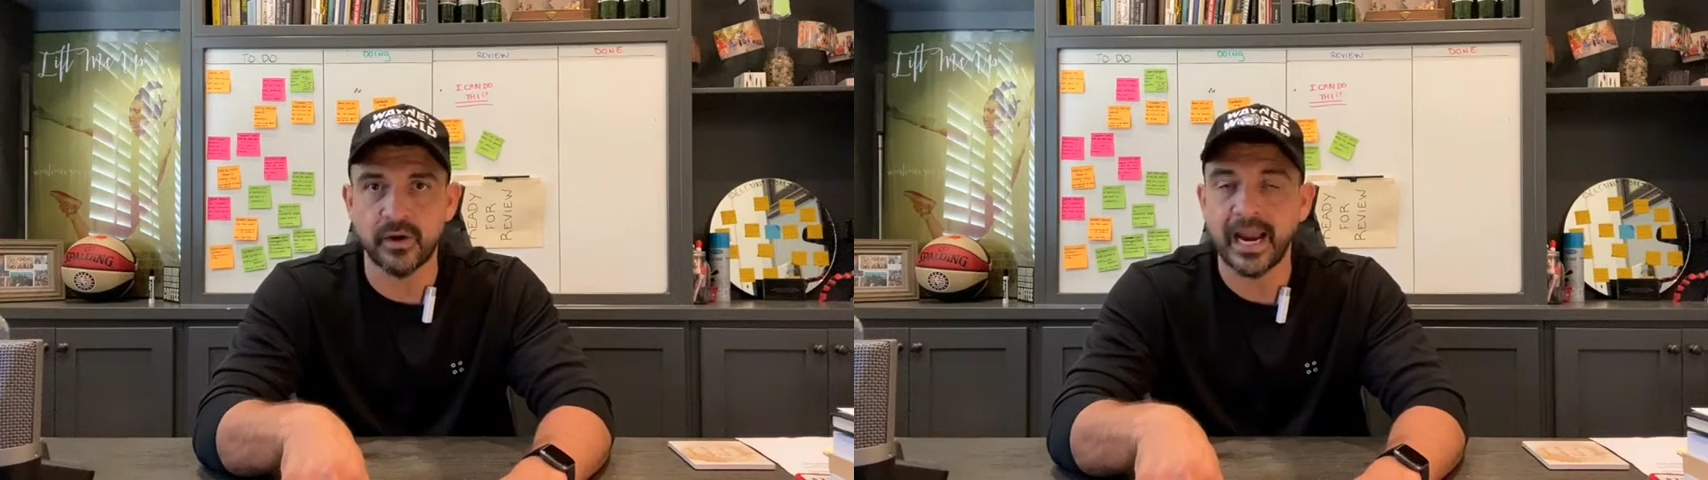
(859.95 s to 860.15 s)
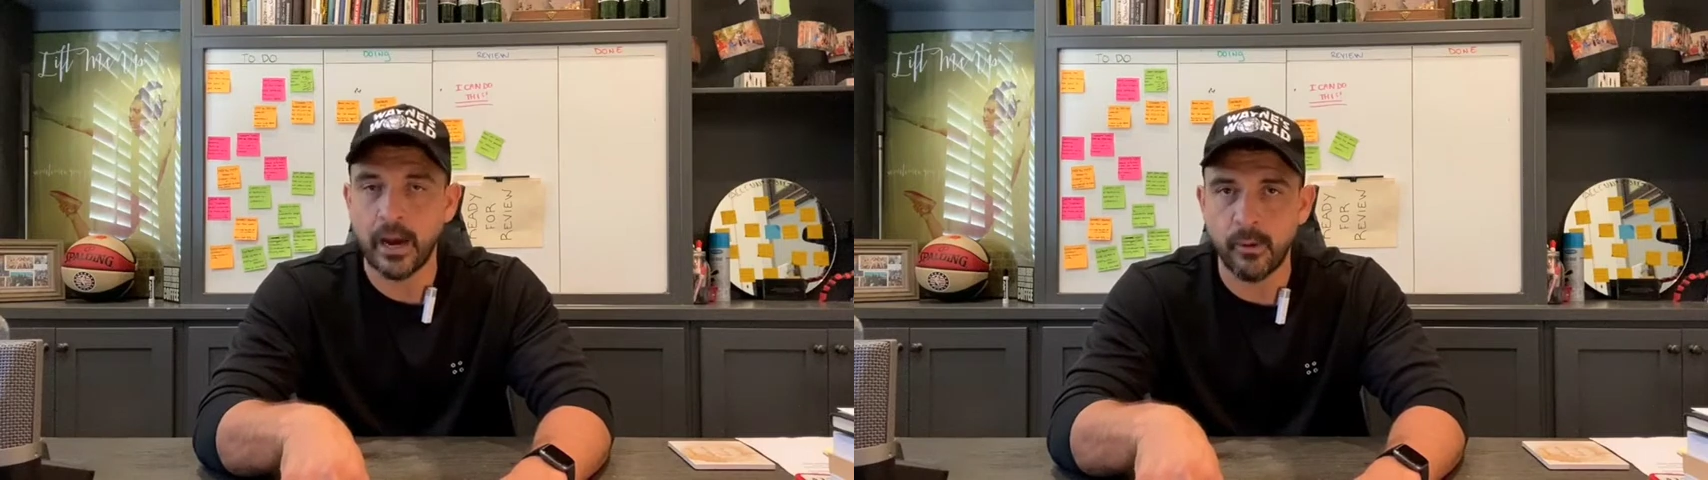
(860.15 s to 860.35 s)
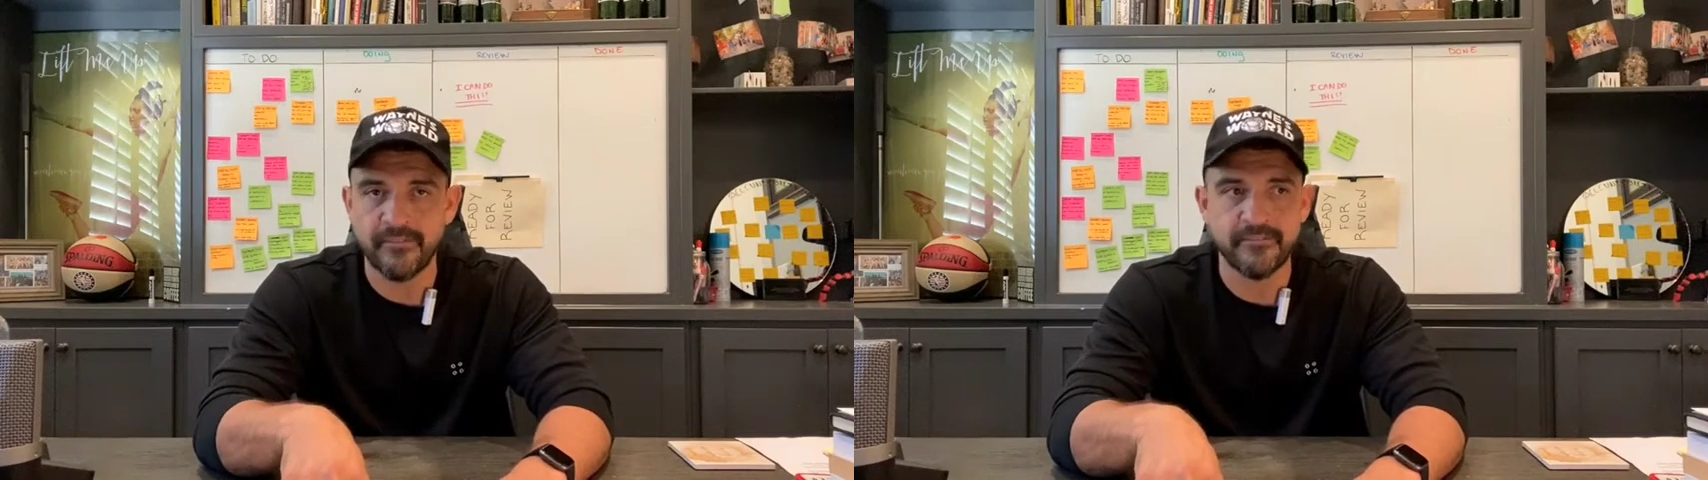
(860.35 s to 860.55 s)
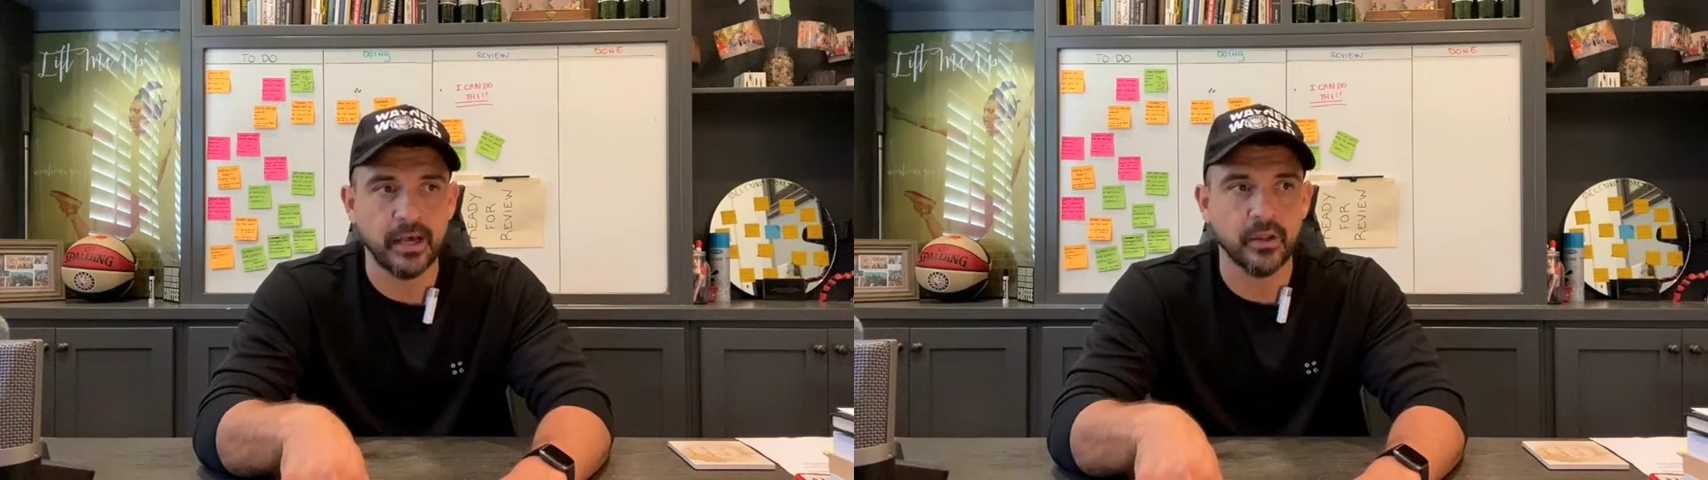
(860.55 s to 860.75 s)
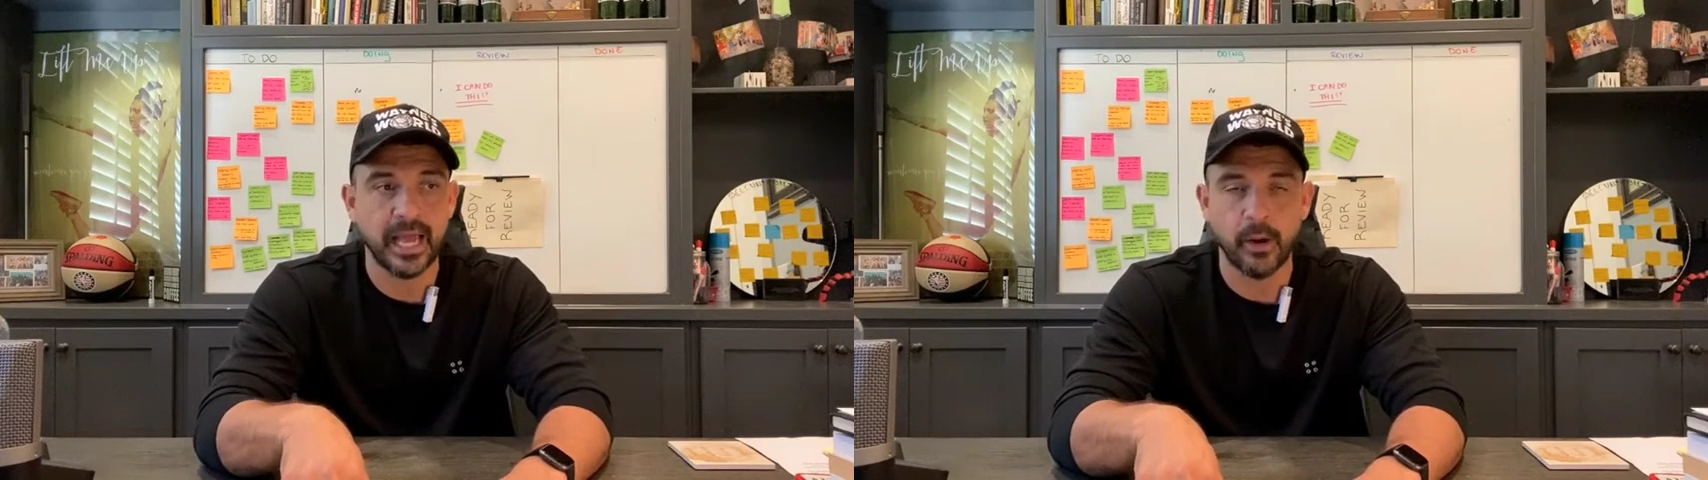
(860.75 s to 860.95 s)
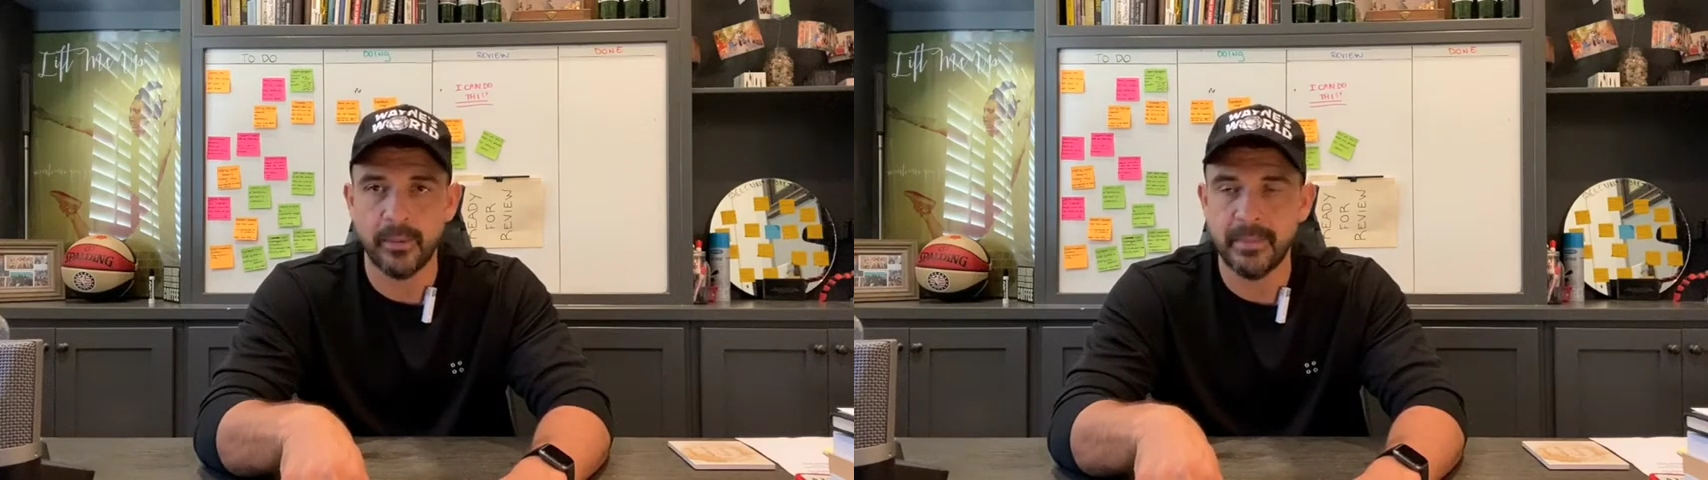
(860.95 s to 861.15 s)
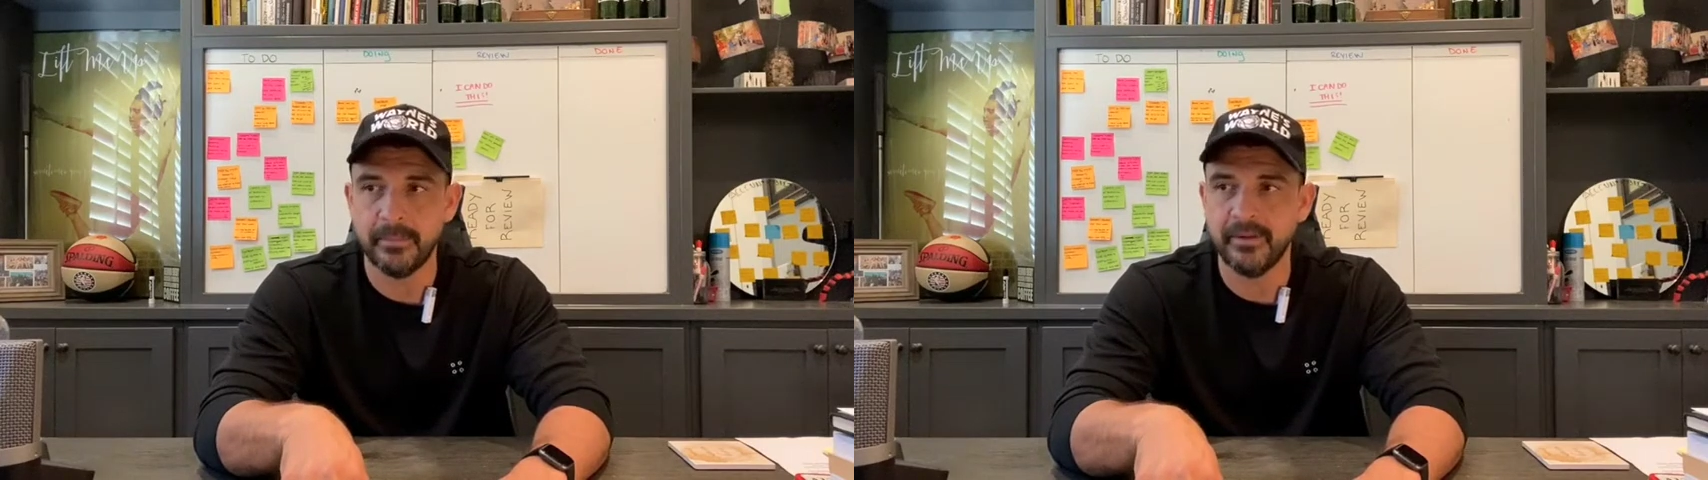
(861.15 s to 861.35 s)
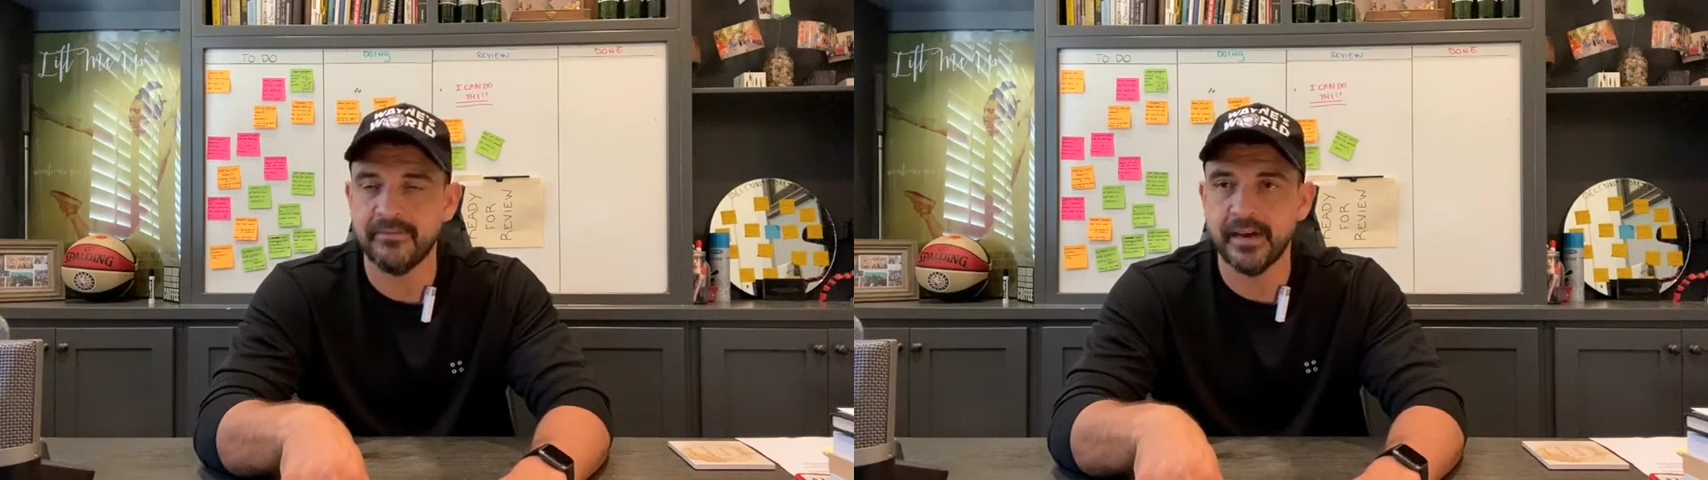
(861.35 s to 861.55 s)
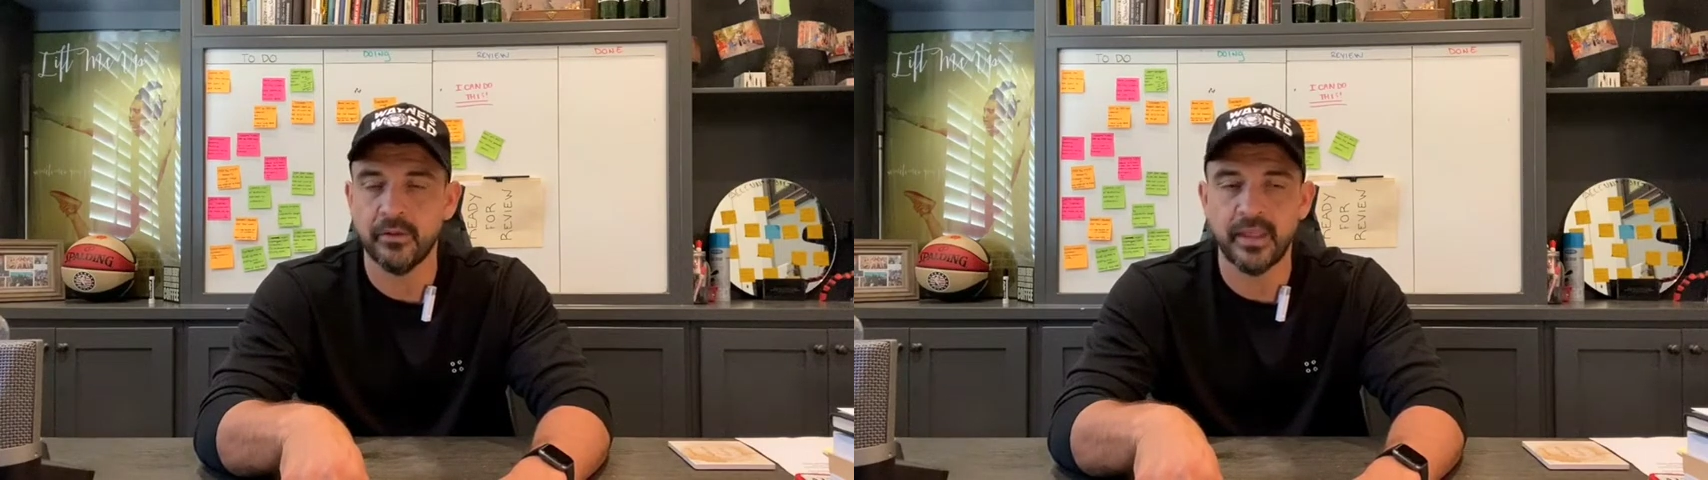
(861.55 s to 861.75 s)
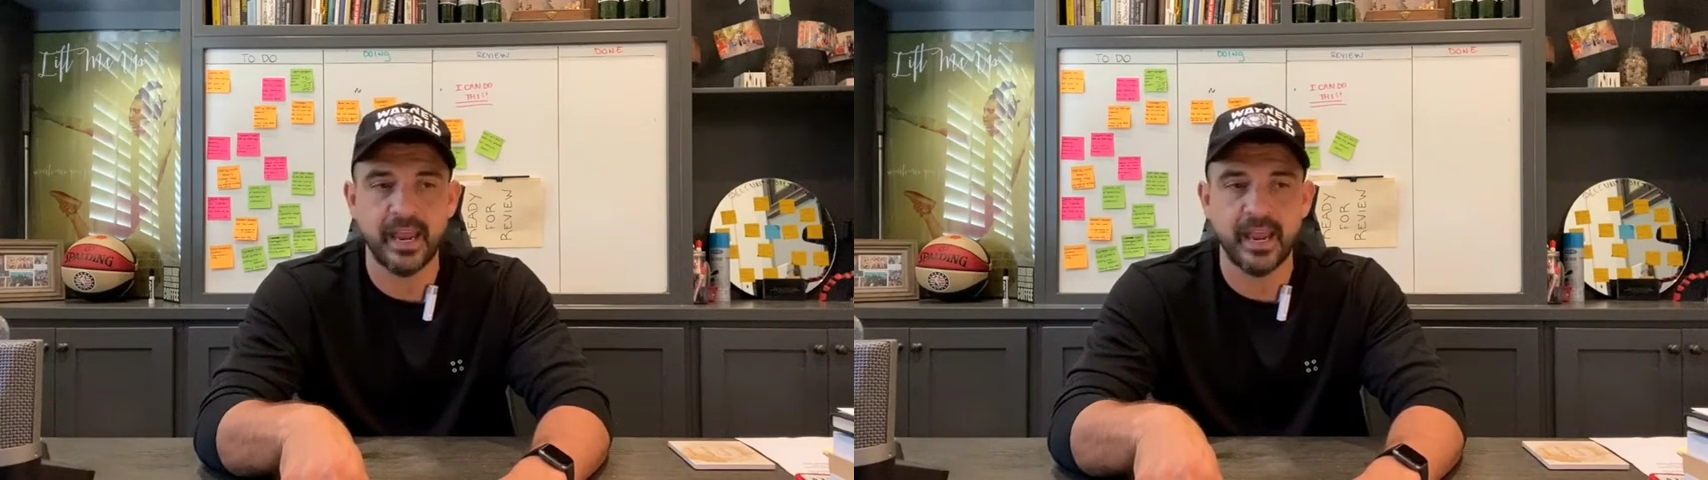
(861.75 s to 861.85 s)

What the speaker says: how I felt, how it made me felt,